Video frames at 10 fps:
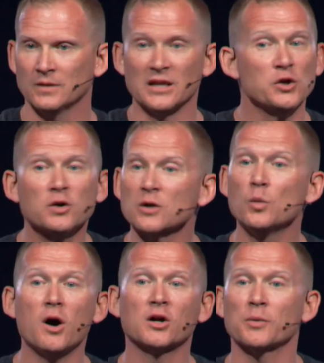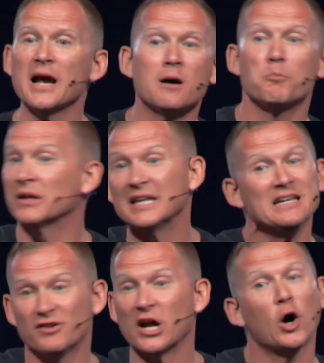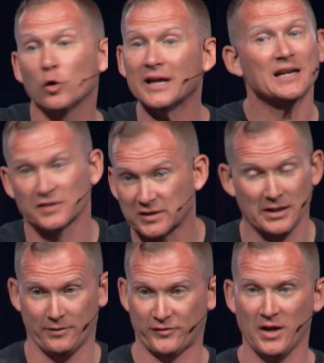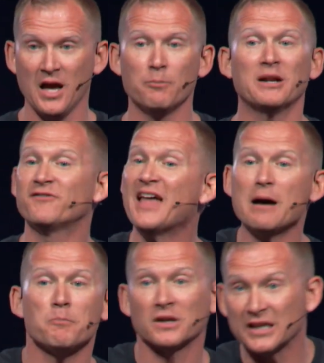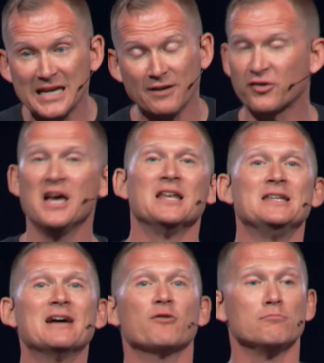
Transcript: That you can walk around believing a whole lot of stuff, but if that belief never